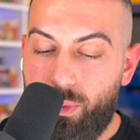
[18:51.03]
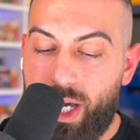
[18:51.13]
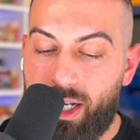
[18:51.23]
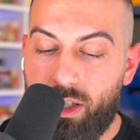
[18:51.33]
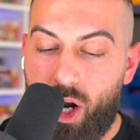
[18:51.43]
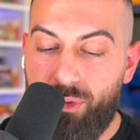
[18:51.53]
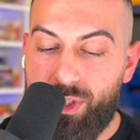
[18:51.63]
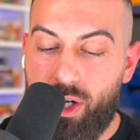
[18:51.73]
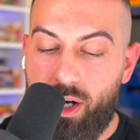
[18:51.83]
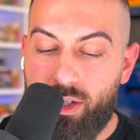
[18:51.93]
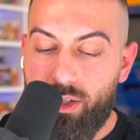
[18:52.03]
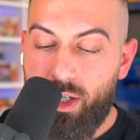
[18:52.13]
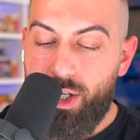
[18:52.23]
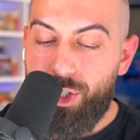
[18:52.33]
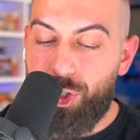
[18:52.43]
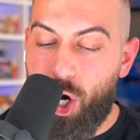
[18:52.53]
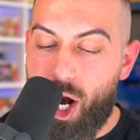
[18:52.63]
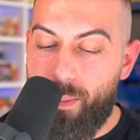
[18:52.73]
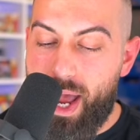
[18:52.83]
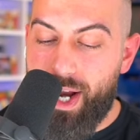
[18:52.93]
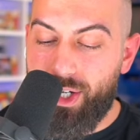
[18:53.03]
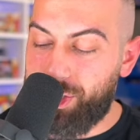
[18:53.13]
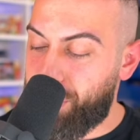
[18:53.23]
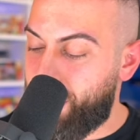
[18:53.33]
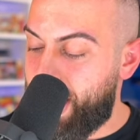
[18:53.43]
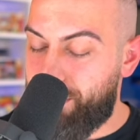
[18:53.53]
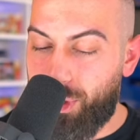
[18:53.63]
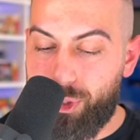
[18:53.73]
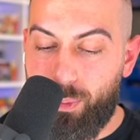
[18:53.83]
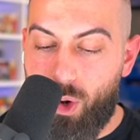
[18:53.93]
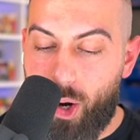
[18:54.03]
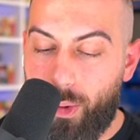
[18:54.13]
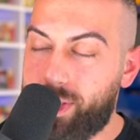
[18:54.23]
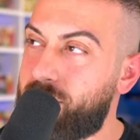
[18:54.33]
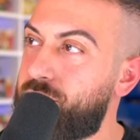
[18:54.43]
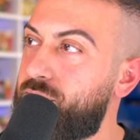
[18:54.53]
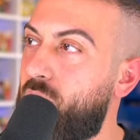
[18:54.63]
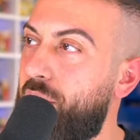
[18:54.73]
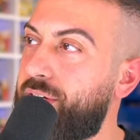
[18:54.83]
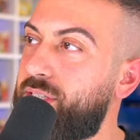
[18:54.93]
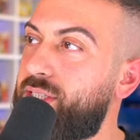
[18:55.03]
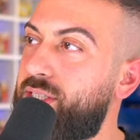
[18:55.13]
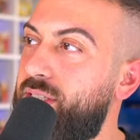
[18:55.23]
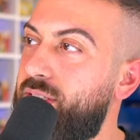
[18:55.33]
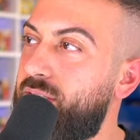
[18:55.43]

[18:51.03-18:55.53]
We got a Larvitar. Charmander, so we got multiple artworks of the starters.